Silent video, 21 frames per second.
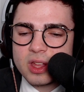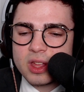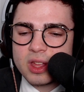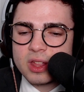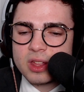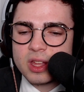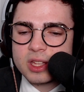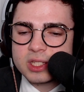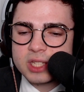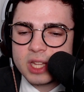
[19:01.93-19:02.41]

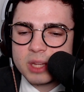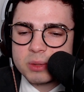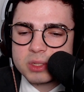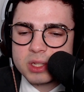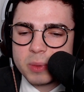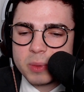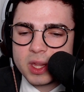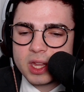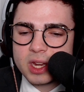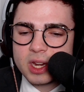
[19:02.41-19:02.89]
It seems to
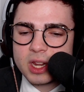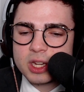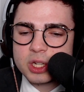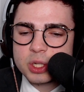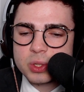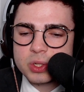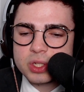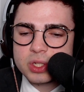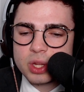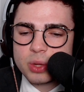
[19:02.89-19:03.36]
be an
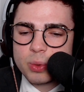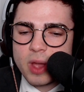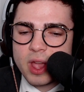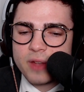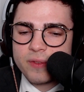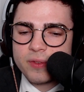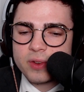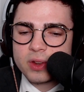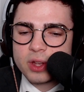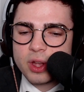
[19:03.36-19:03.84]
interesting way
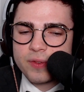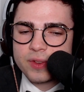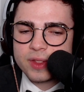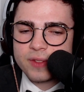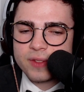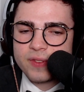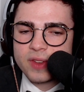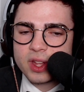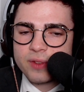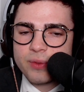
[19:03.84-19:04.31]
to go for
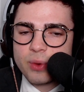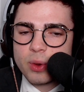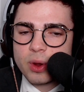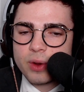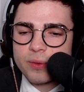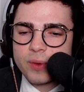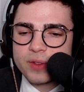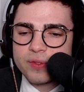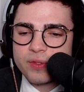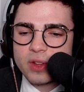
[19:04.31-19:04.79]
the figure four.
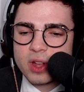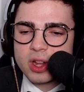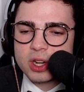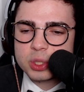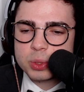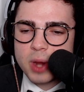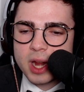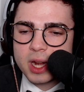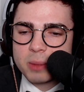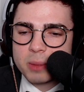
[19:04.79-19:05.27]
Ric Flair
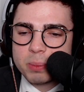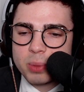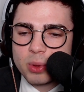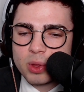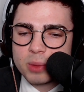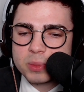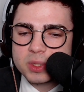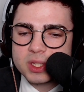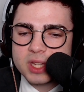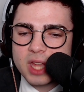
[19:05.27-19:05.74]
trying to pull
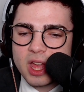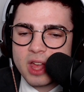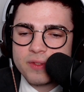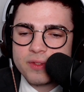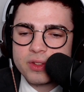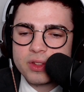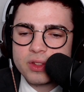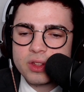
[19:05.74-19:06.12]
himself.